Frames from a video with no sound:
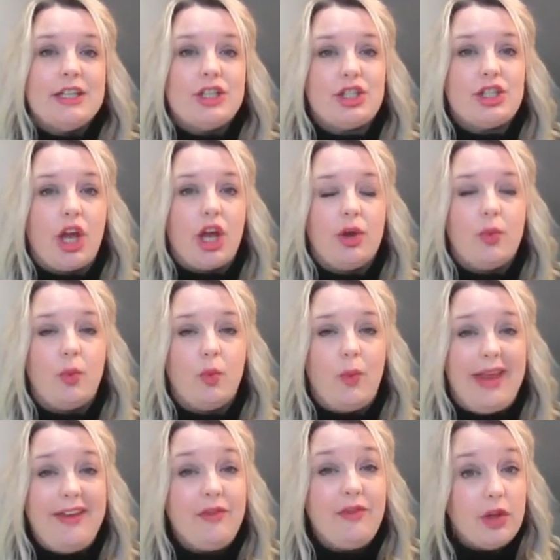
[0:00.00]
So
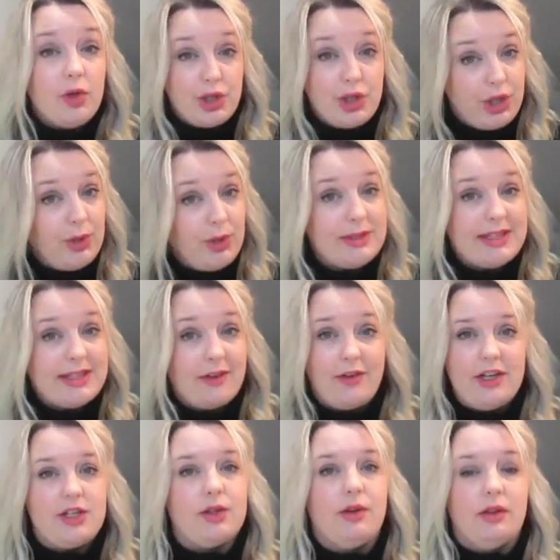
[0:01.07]
if you choose a
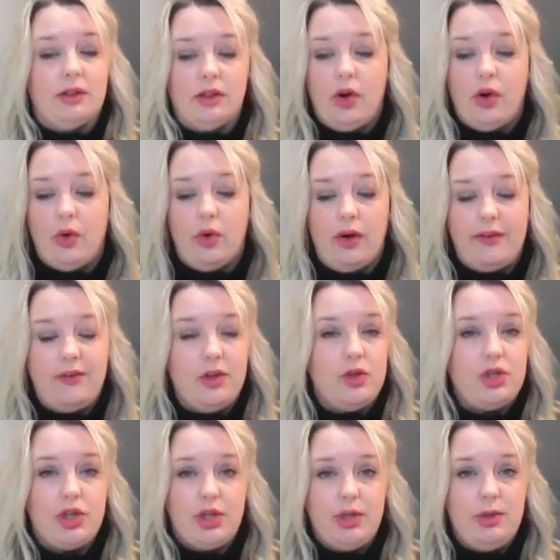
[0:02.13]
visual, or if you
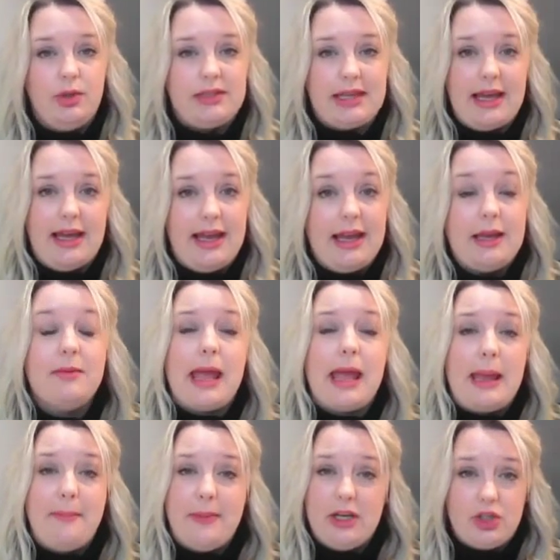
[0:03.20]
choose an
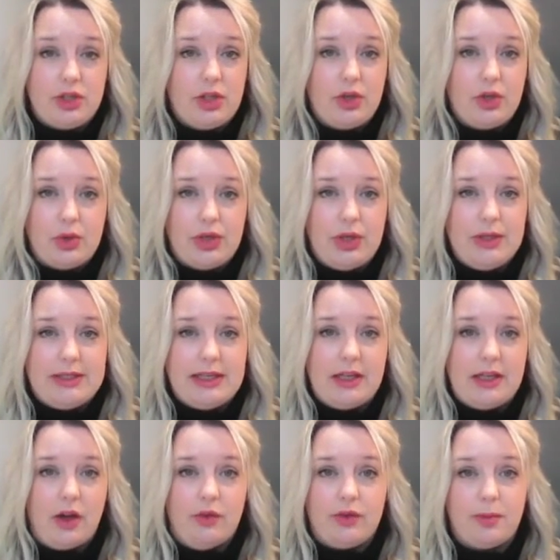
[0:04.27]
image that you're
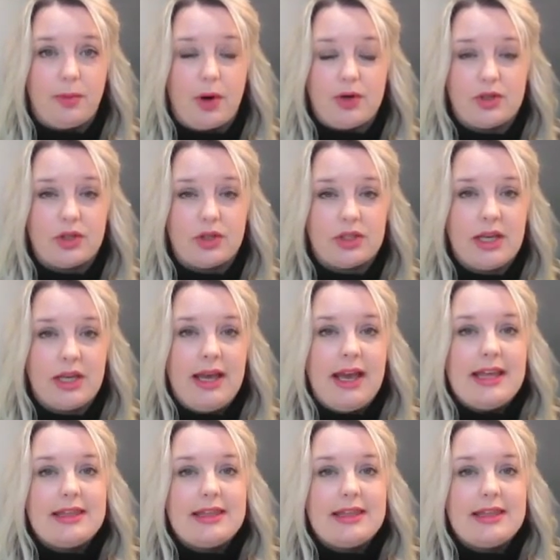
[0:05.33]
using of the product,